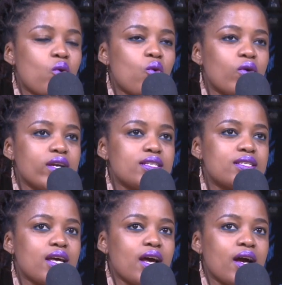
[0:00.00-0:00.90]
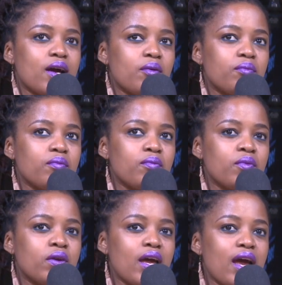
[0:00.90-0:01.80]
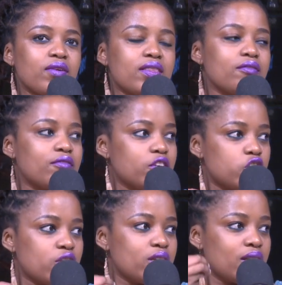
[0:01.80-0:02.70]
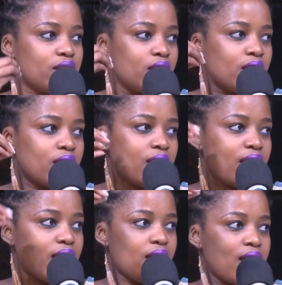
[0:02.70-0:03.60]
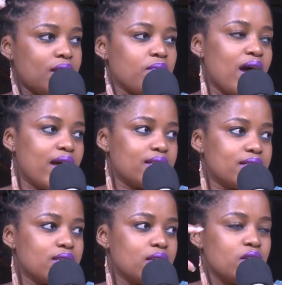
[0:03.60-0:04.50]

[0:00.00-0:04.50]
always having the vision in mind.